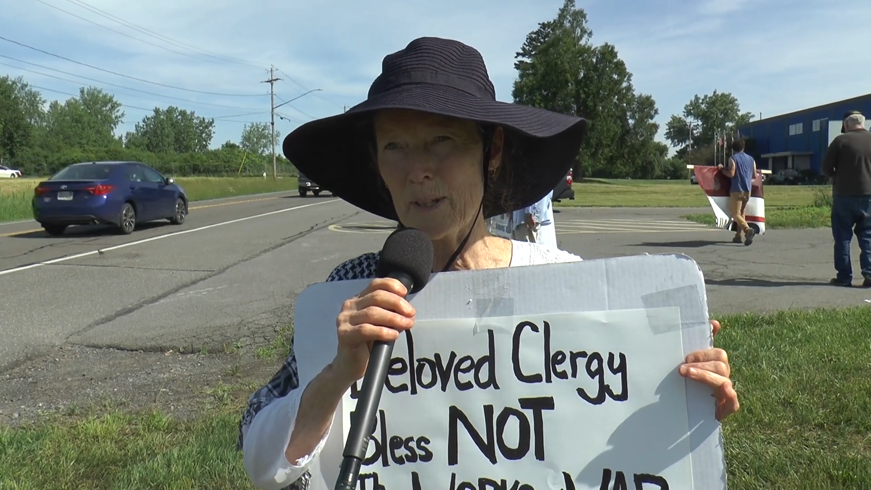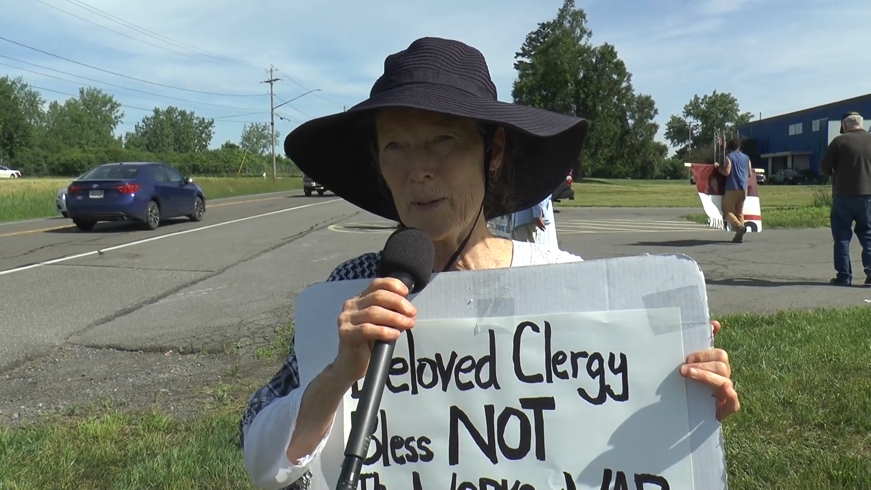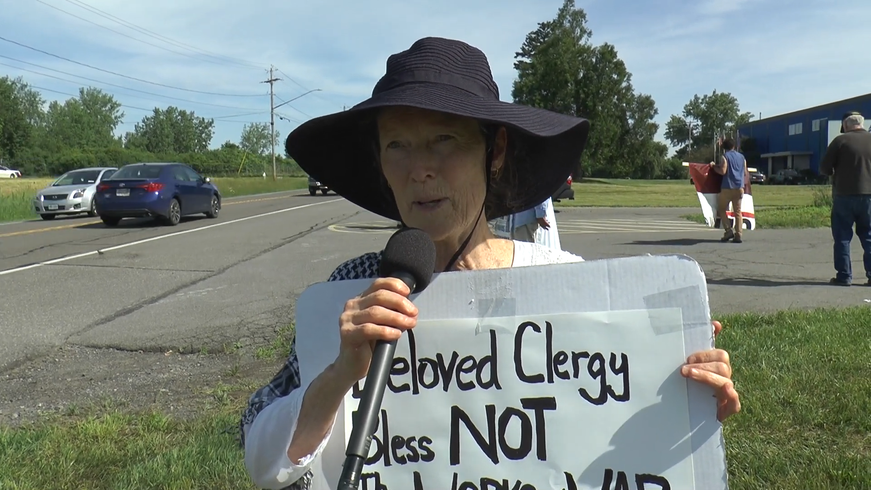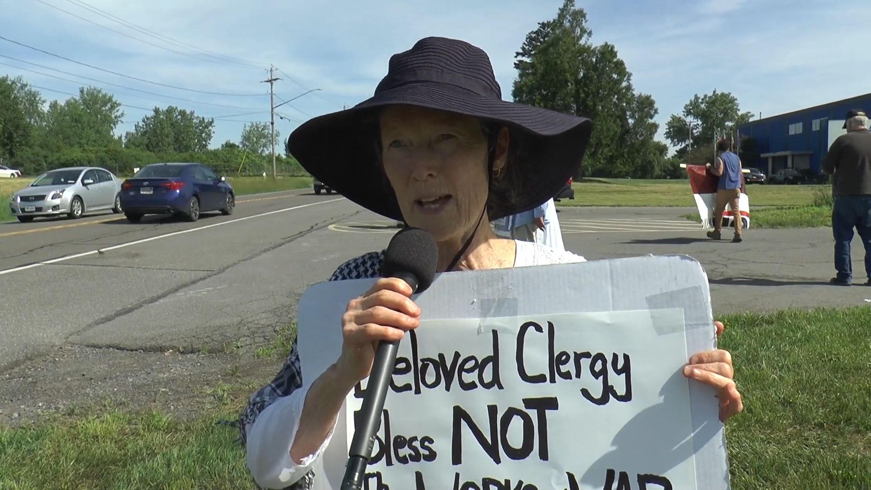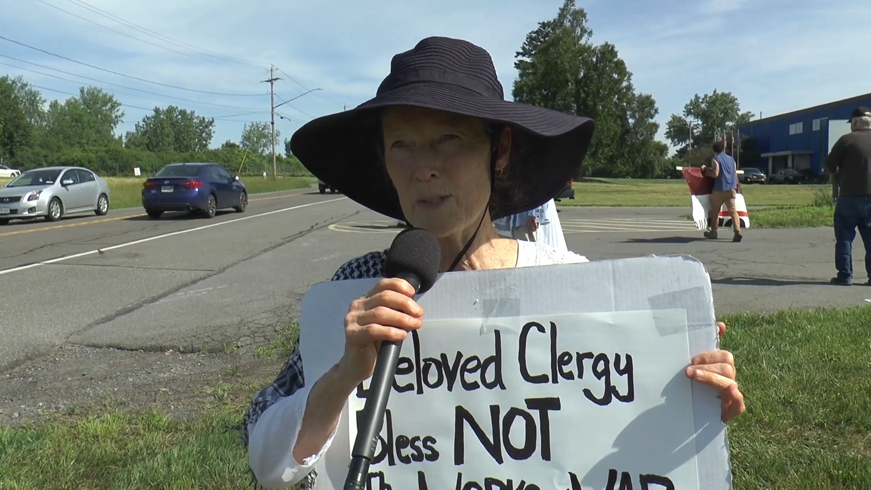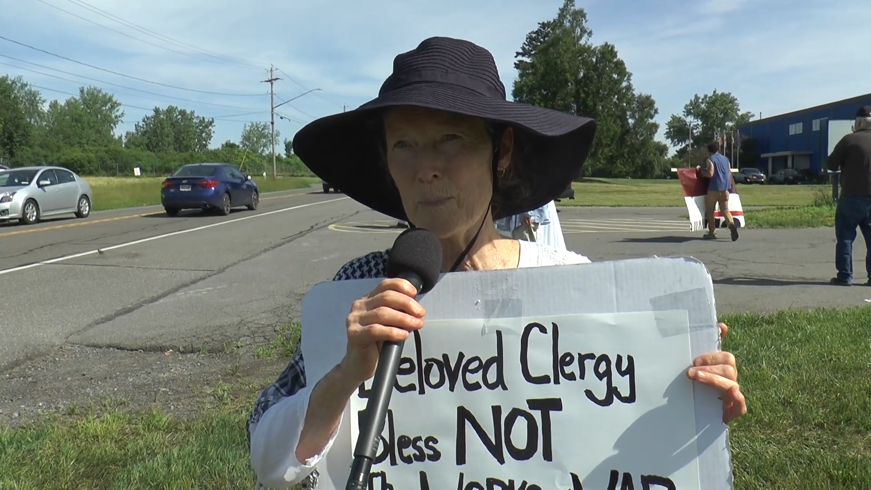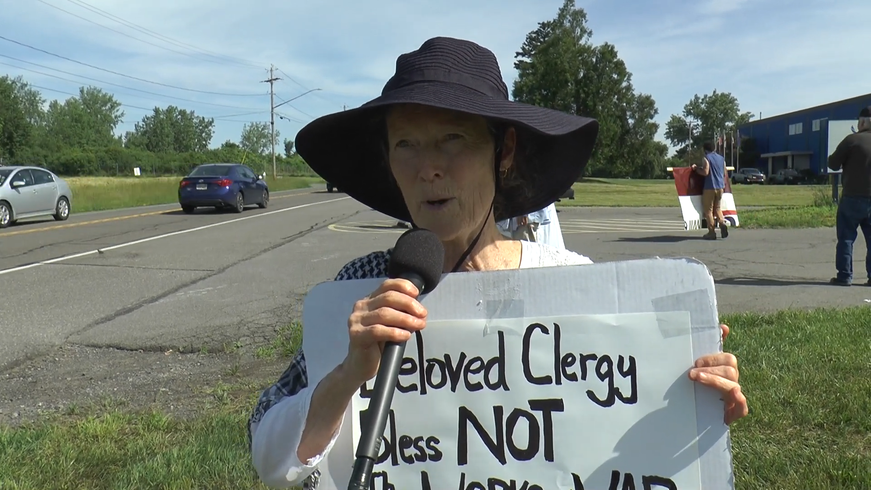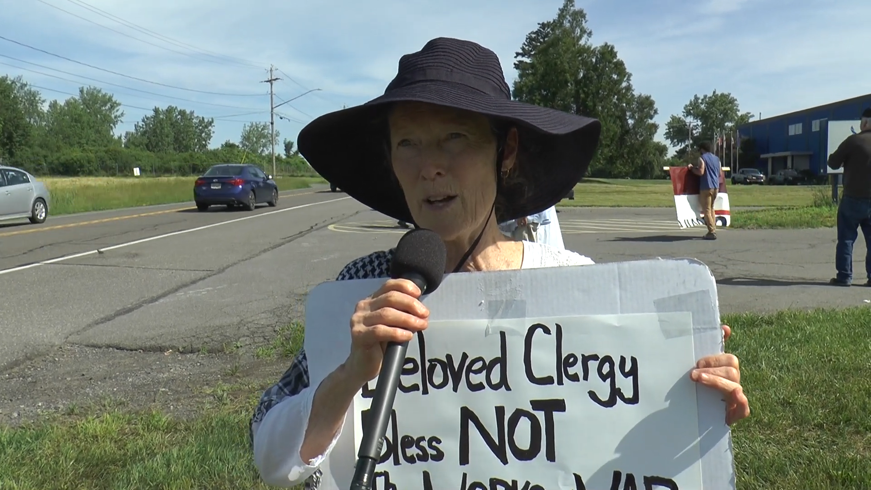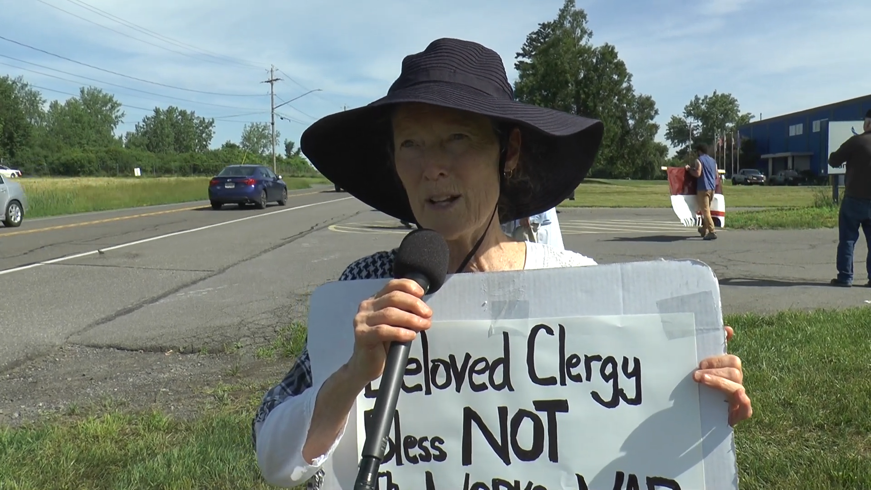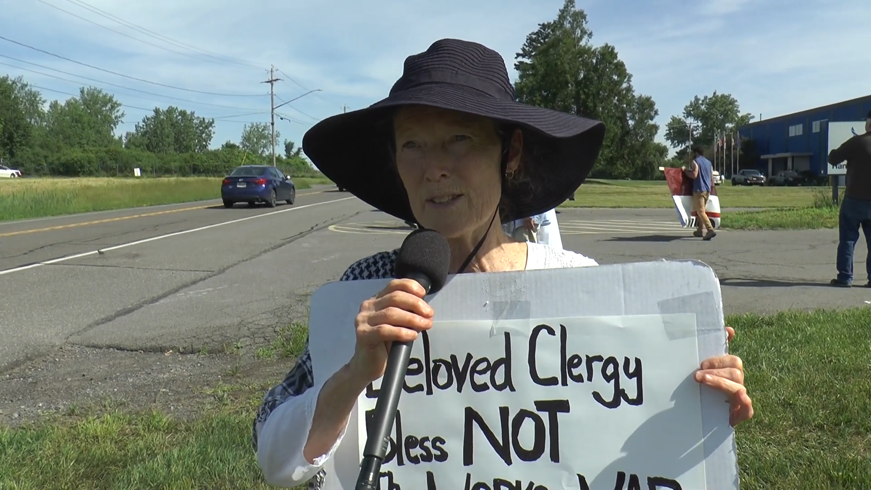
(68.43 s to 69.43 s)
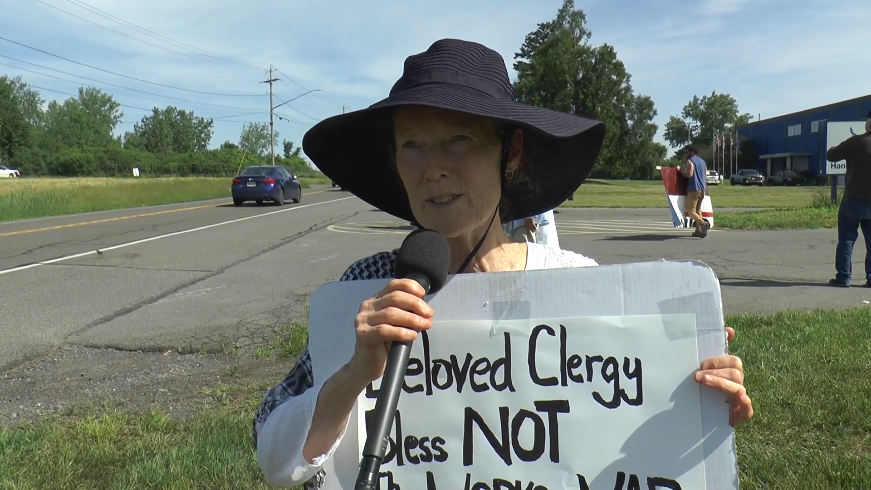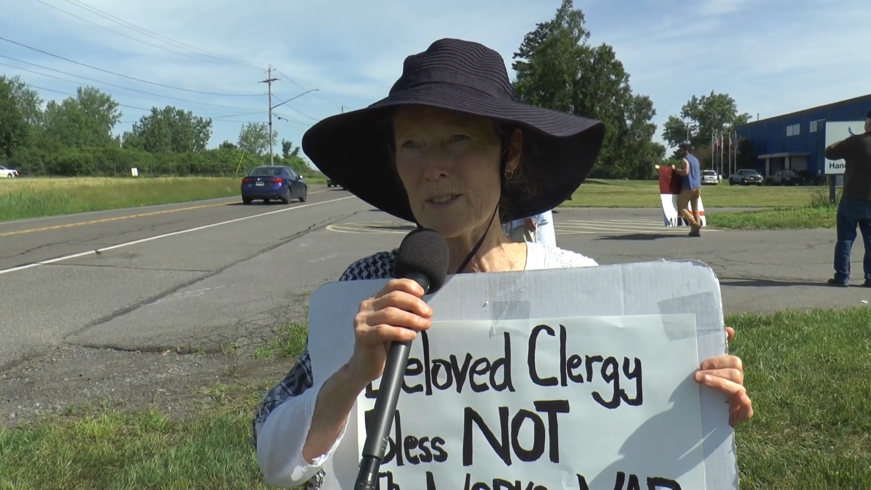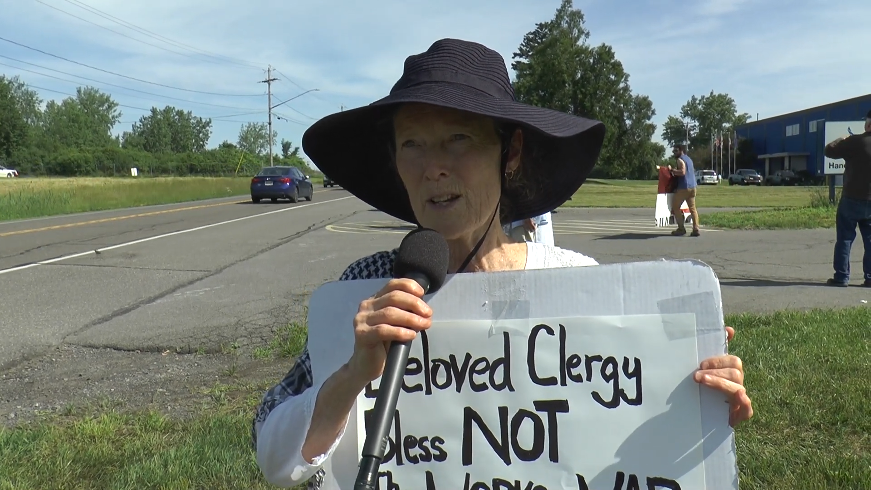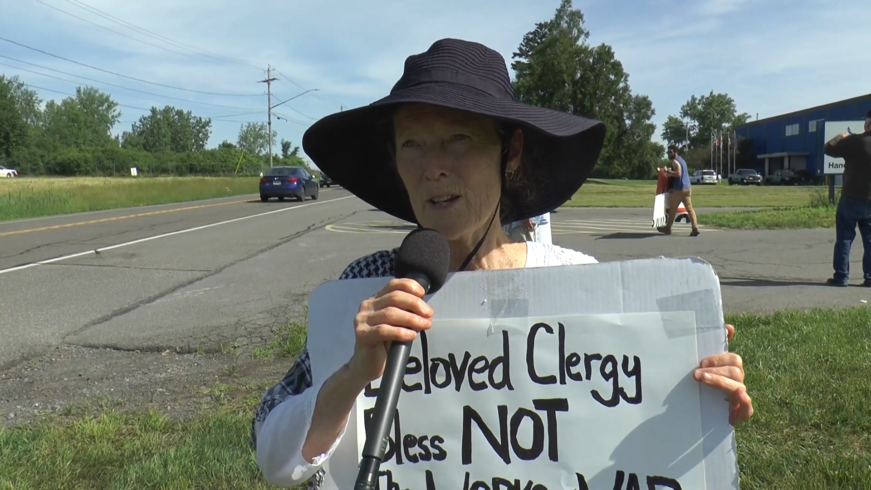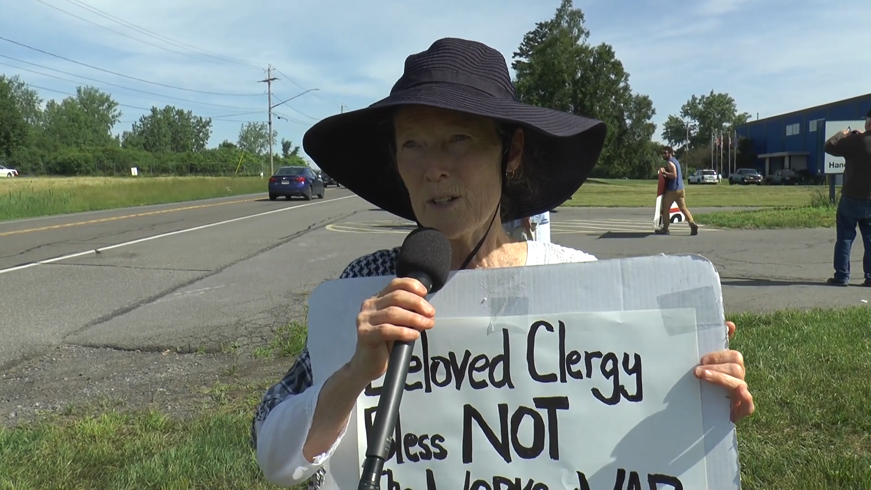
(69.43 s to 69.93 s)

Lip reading: It has brought us